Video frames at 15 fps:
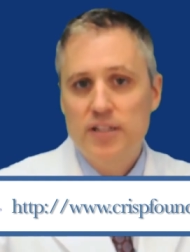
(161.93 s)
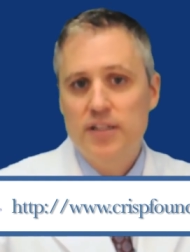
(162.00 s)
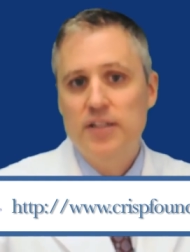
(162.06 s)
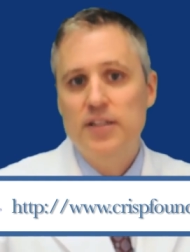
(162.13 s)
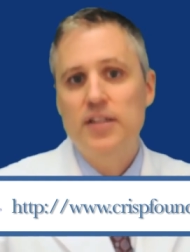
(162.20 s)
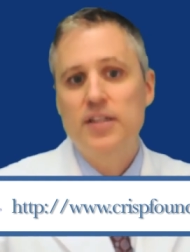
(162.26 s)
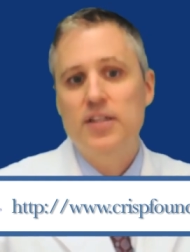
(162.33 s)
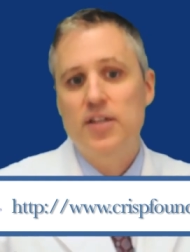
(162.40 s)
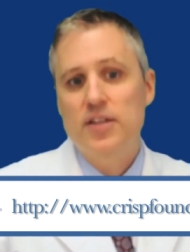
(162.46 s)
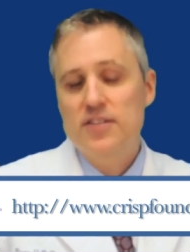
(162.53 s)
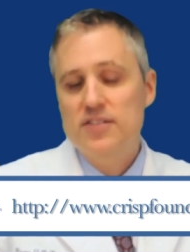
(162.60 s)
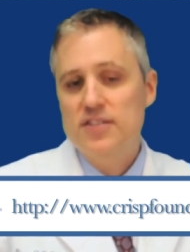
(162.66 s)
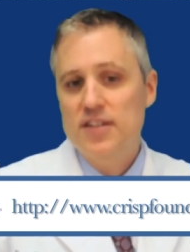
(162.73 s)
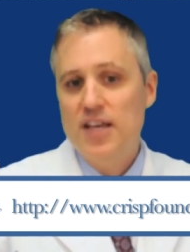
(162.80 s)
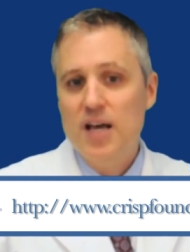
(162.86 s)
And you know,
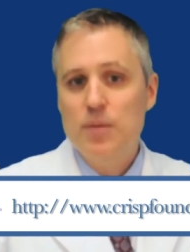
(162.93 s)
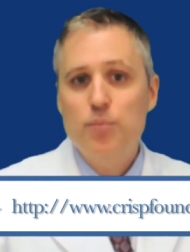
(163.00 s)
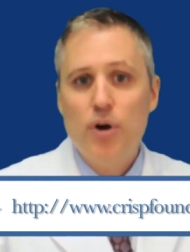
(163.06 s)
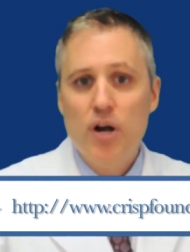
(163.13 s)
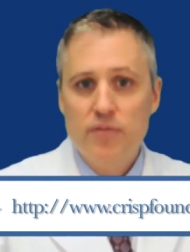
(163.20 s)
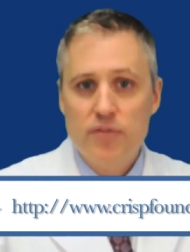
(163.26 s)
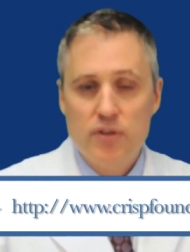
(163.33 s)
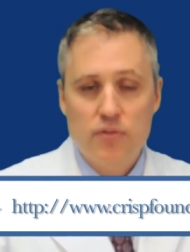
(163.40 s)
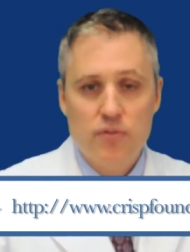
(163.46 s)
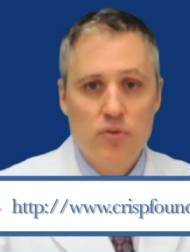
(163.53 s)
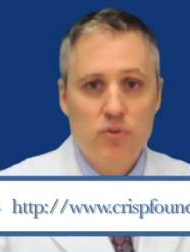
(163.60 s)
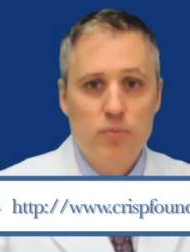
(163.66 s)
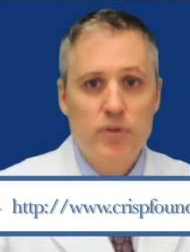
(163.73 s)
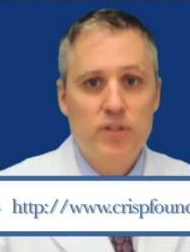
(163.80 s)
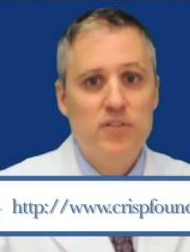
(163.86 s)
this is a nonprofit group.